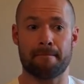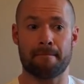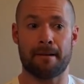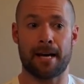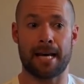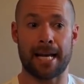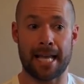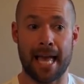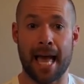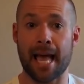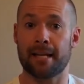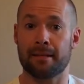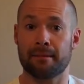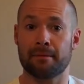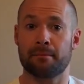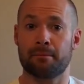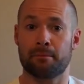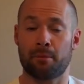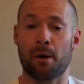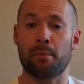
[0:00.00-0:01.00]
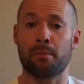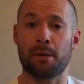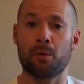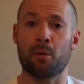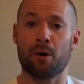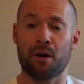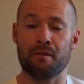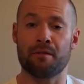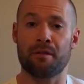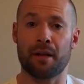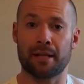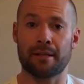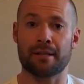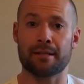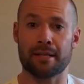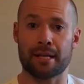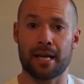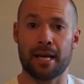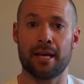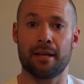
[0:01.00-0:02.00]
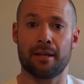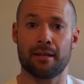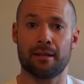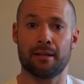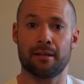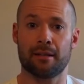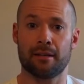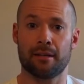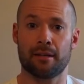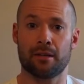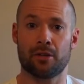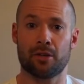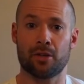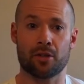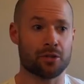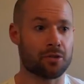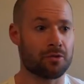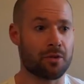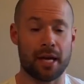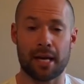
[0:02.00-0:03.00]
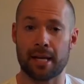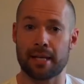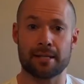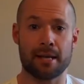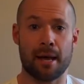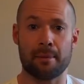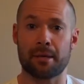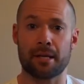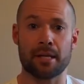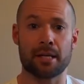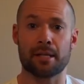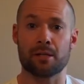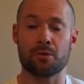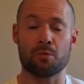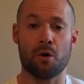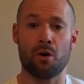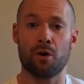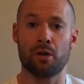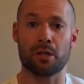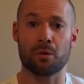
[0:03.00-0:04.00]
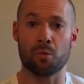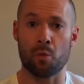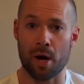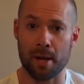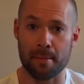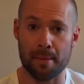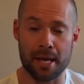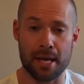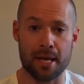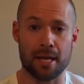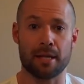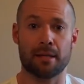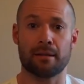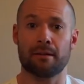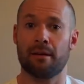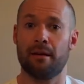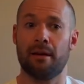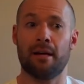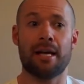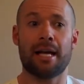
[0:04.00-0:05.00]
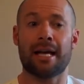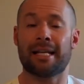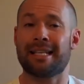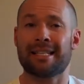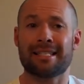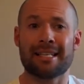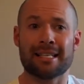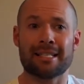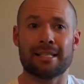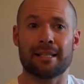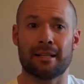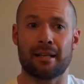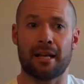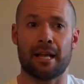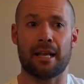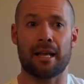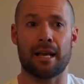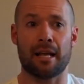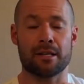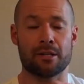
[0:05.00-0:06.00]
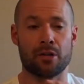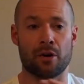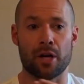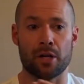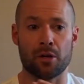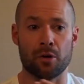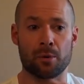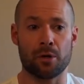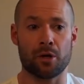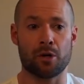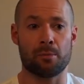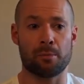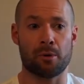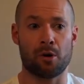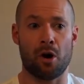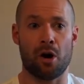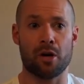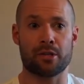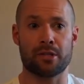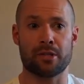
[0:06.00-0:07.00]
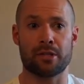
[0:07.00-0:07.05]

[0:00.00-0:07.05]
again, probably what I felt as a kid. just not accepted in this world, and why me? And this isn't, and sorry, I don't want to come across